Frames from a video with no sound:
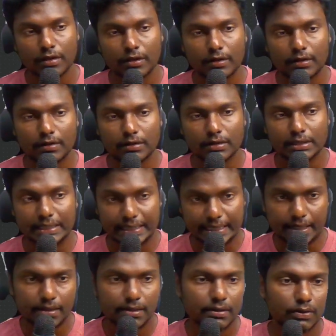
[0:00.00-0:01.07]

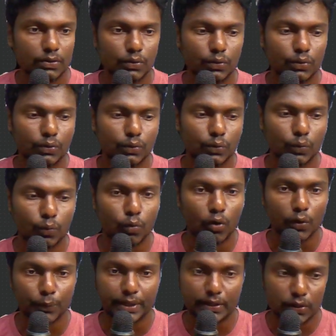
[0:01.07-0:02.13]
lead,
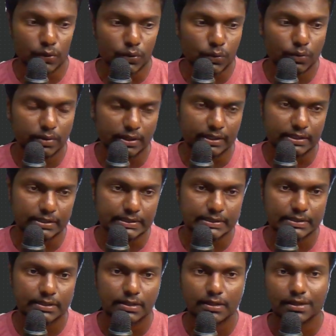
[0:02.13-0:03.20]
what we do
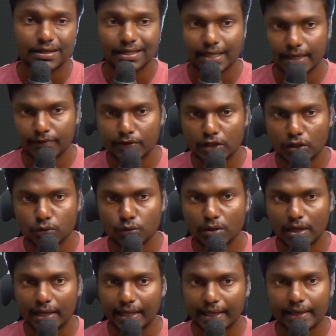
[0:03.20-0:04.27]
is give it to
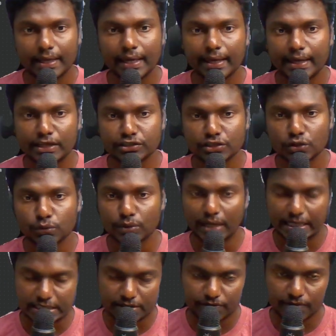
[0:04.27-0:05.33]
an AI agent to
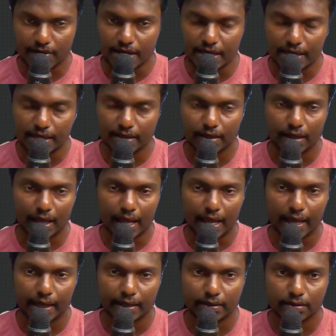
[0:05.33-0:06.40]
classify
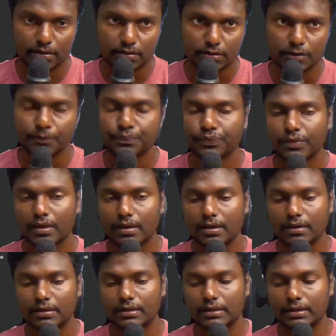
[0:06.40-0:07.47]
and
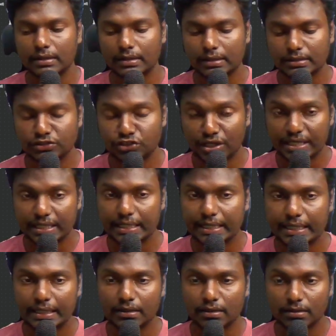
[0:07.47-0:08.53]

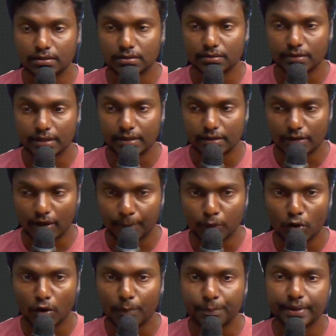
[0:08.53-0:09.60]
generate a
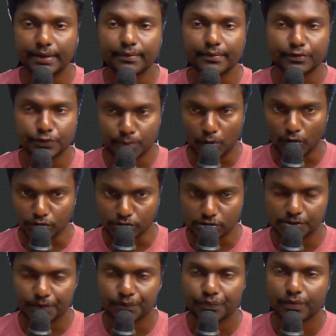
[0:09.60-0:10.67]
appropriate
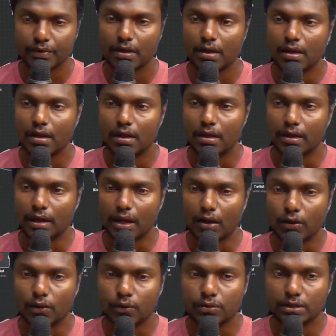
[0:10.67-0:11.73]
response.
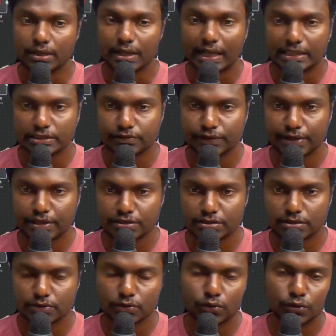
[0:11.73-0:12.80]
Now the
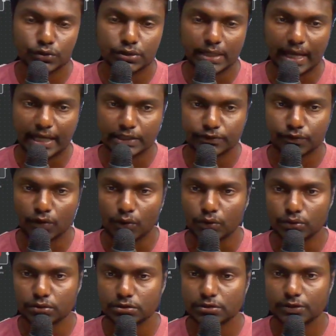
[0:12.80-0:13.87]
classification goes as
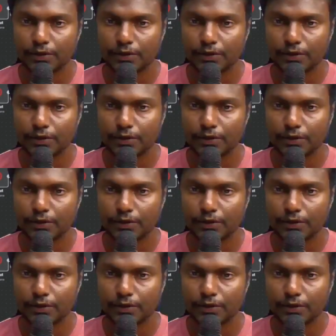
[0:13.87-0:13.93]
follows.